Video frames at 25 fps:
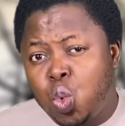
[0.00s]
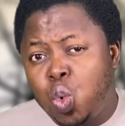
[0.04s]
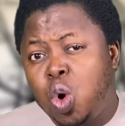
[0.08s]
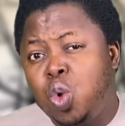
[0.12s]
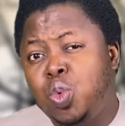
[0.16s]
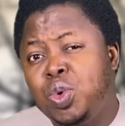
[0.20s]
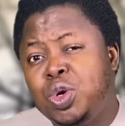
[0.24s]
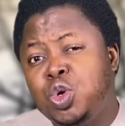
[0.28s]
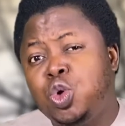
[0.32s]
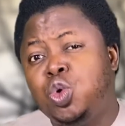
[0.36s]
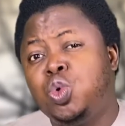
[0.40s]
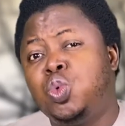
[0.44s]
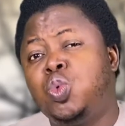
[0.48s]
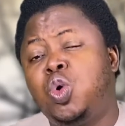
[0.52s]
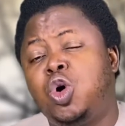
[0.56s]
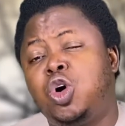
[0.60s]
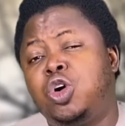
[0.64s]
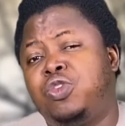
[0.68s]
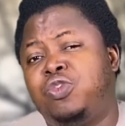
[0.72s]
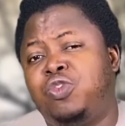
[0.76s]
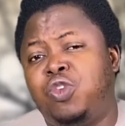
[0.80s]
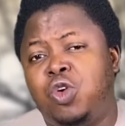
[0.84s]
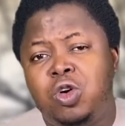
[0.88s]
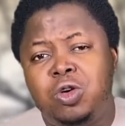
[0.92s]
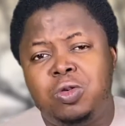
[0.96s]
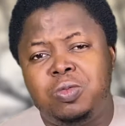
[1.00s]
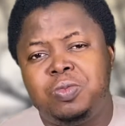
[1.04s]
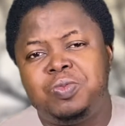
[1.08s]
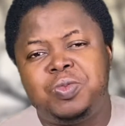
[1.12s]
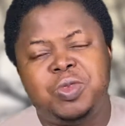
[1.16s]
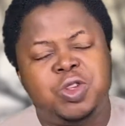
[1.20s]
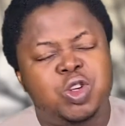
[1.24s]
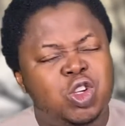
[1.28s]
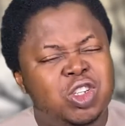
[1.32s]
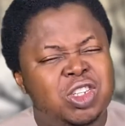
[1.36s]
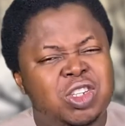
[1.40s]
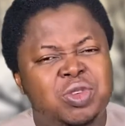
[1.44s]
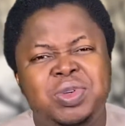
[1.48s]
What we don't work for
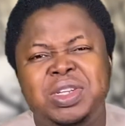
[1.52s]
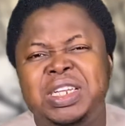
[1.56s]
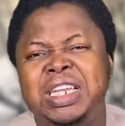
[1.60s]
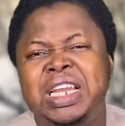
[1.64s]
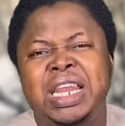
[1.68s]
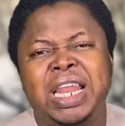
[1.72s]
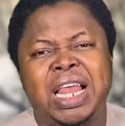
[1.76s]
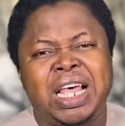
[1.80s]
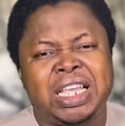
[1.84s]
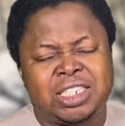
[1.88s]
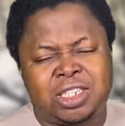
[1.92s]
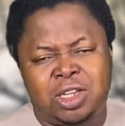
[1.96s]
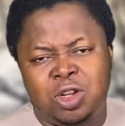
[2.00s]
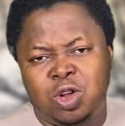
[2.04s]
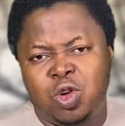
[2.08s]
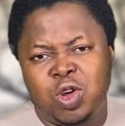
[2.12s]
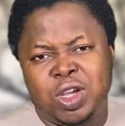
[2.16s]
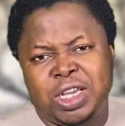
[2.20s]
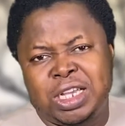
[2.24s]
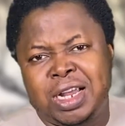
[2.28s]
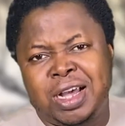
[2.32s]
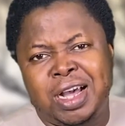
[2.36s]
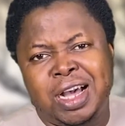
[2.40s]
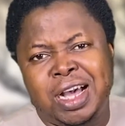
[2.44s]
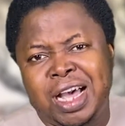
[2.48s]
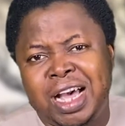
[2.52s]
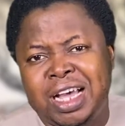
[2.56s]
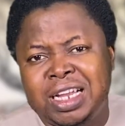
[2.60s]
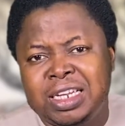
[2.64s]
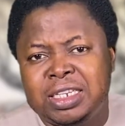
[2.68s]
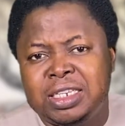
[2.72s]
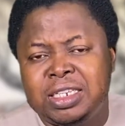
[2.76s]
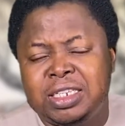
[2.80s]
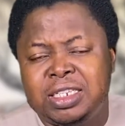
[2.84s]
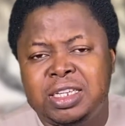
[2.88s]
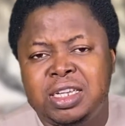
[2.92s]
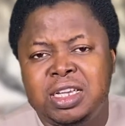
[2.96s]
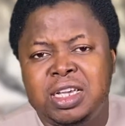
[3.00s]
doesn't really last long in our
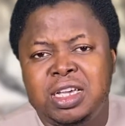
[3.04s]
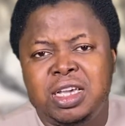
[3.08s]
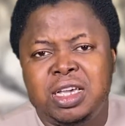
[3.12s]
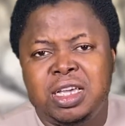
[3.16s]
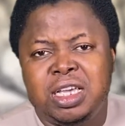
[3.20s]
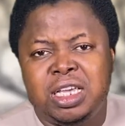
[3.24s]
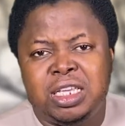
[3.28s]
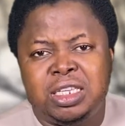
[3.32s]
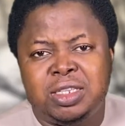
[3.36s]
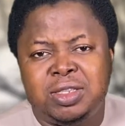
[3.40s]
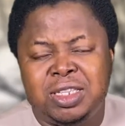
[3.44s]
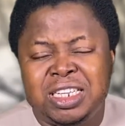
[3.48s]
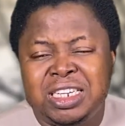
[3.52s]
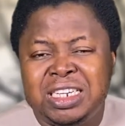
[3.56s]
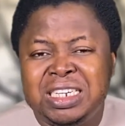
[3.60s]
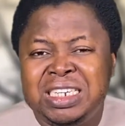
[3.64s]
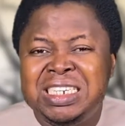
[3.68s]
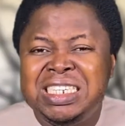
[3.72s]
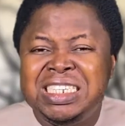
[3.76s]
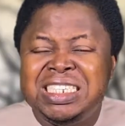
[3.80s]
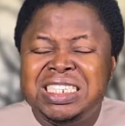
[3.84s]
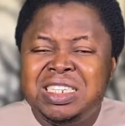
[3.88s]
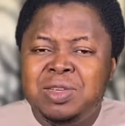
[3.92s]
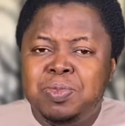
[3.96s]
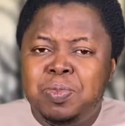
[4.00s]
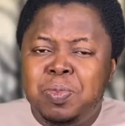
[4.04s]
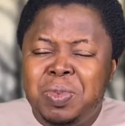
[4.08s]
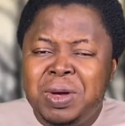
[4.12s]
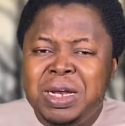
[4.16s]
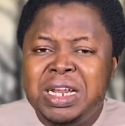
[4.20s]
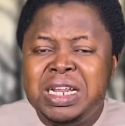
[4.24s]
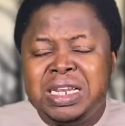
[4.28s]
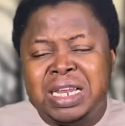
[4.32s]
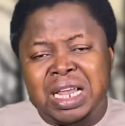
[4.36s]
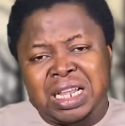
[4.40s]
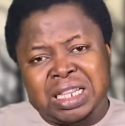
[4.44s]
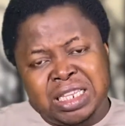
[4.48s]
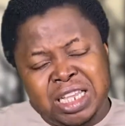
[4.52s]
hands. It's the
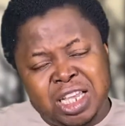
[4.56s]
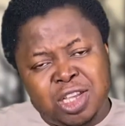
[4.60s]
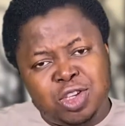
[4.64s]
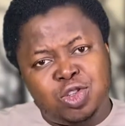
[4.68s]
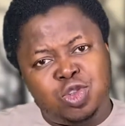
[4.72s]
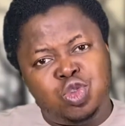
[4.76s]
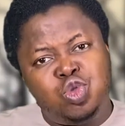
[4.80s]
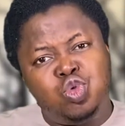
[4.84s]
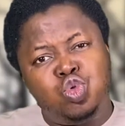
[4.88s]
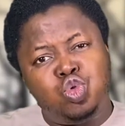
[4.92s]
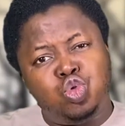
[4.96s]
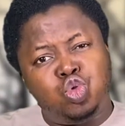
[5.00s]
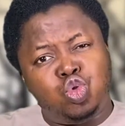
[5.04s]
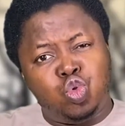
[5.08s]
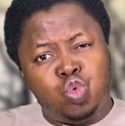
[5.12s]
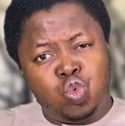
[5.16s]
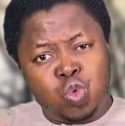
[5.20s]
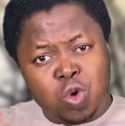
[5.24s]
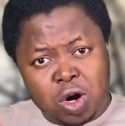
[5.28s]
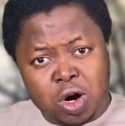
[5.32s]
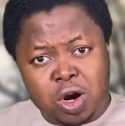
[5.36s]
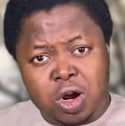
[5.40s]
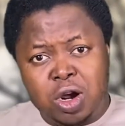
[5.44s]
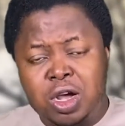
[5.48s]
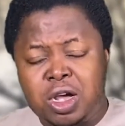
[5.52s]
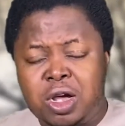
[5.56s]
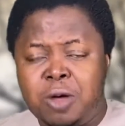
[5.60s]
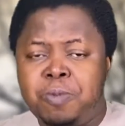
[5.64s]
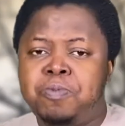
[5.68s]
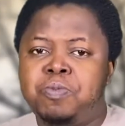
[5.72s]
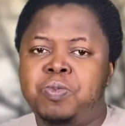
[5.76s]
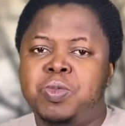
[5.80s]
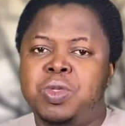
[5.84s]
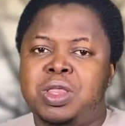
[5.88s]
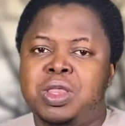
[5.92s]
discipline that takes you to work